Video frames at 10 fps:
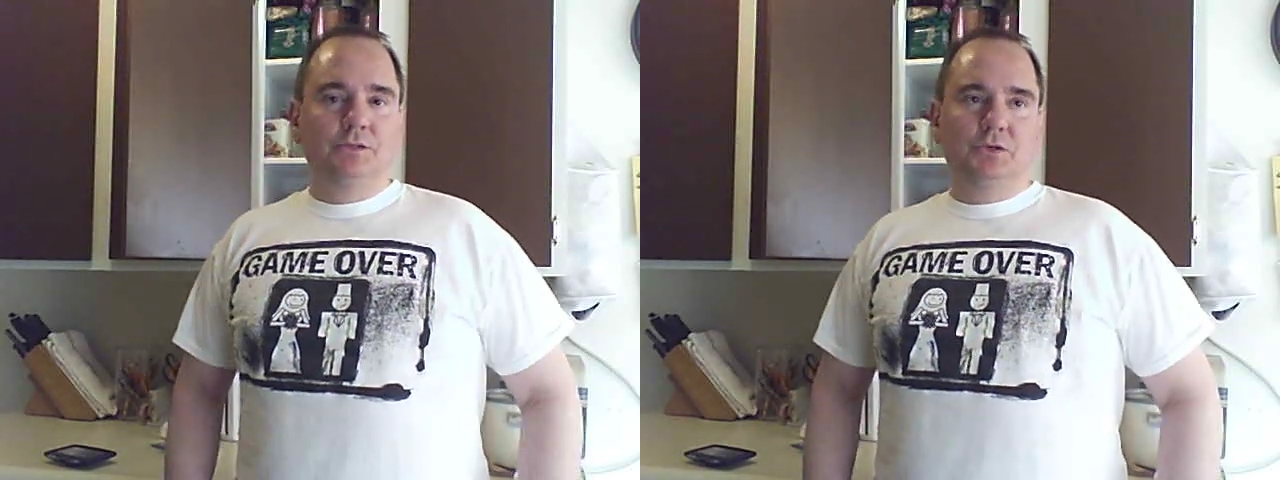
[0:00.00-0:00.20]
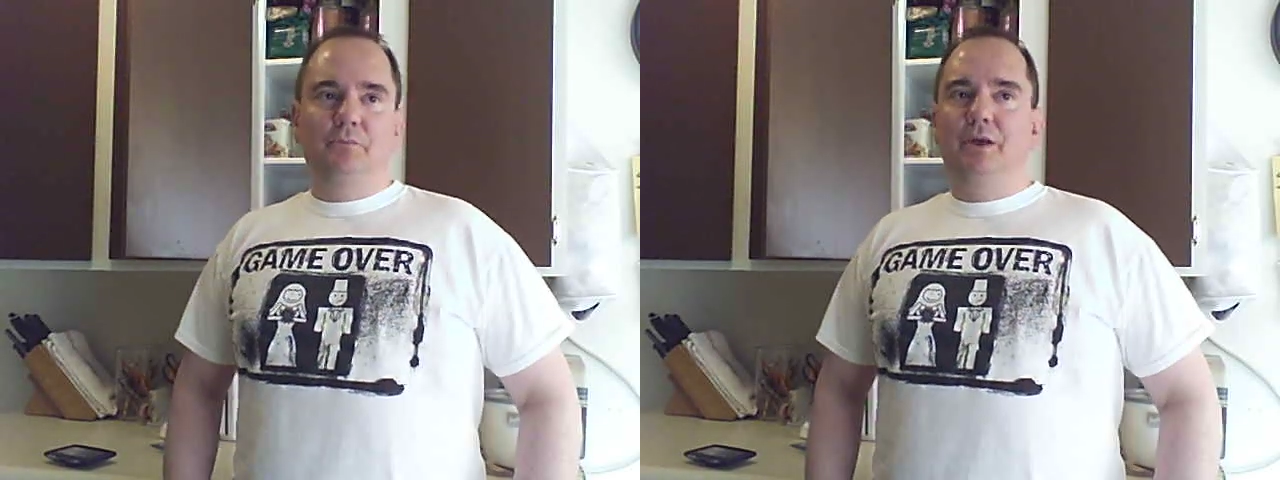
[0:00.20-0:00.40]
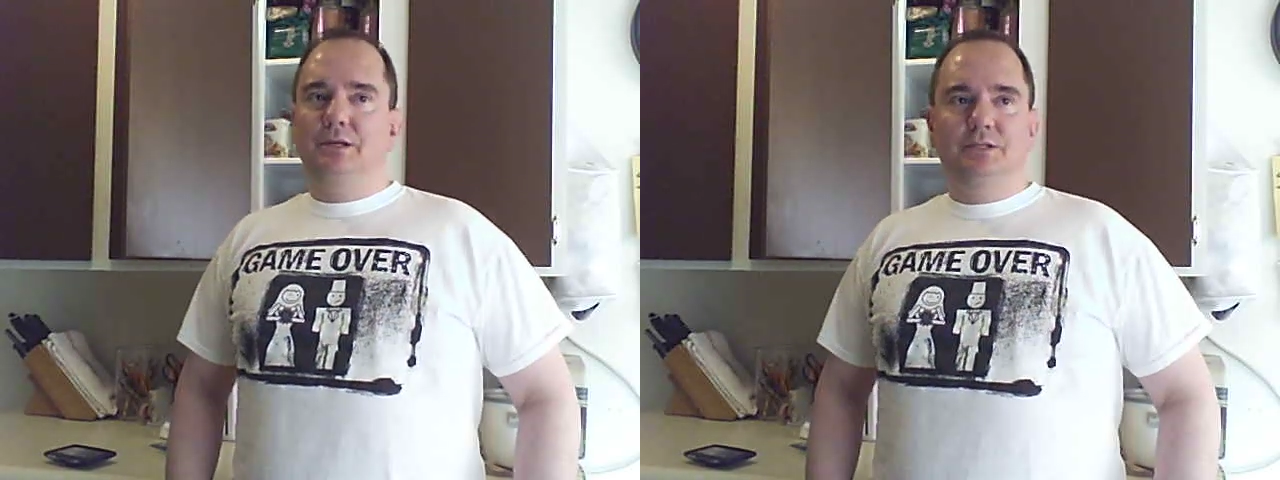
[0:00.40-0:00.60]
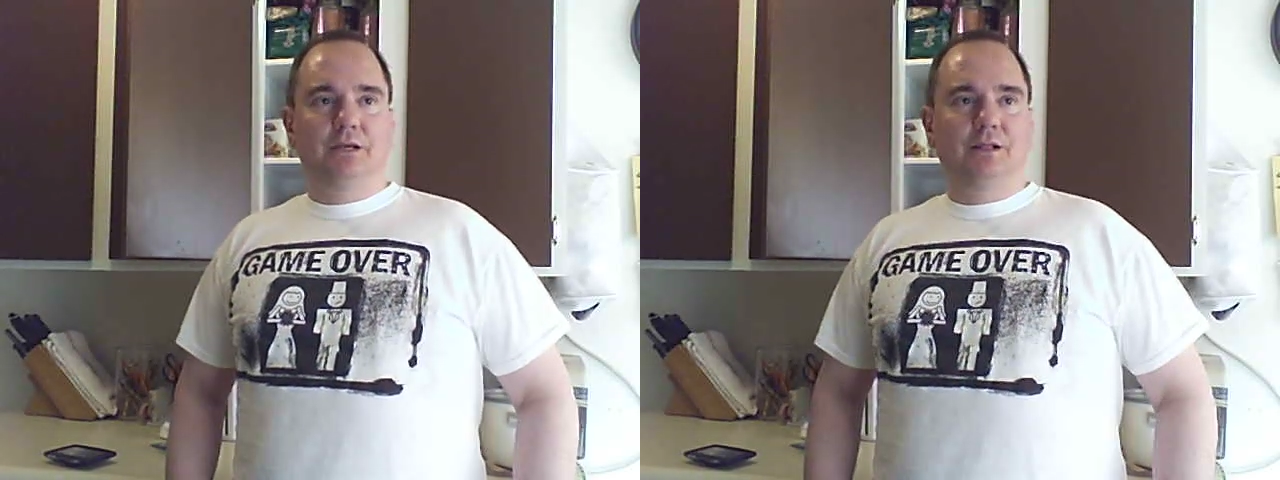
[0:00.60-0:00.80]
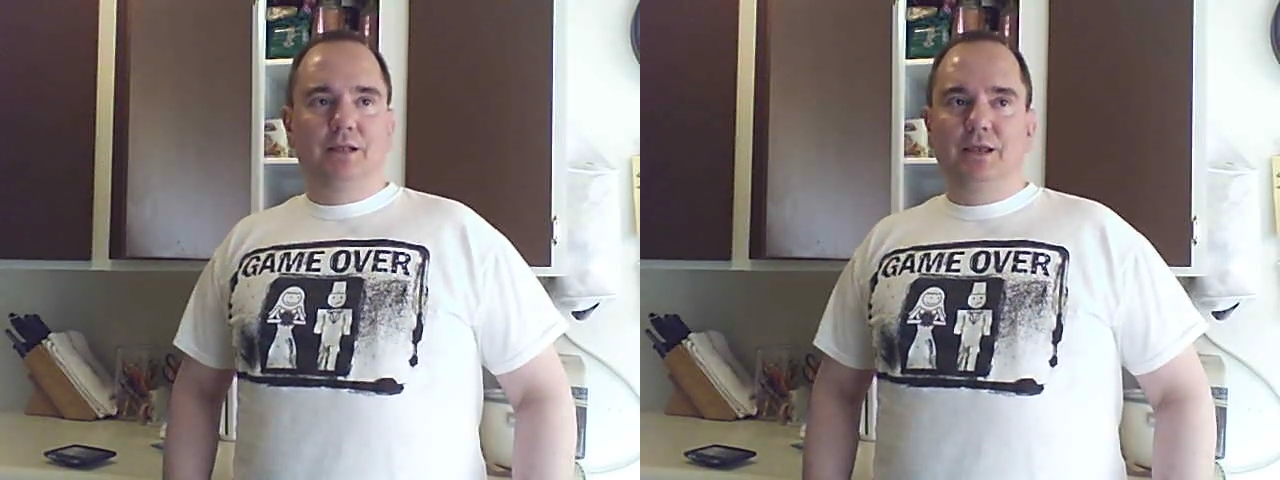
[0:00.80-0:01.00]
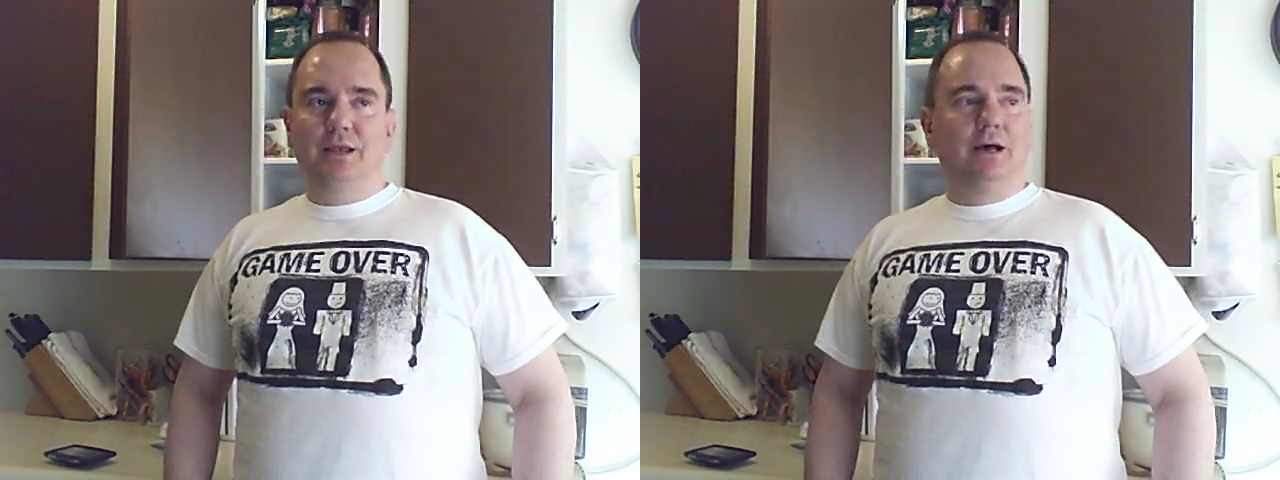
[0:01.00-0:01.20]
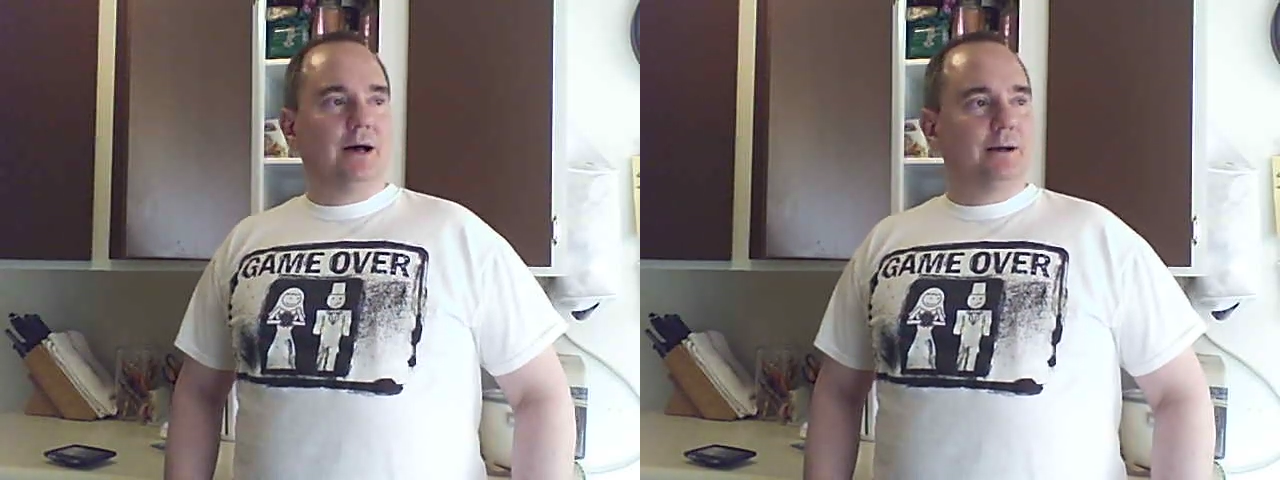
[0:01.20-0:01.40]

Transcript: So basically,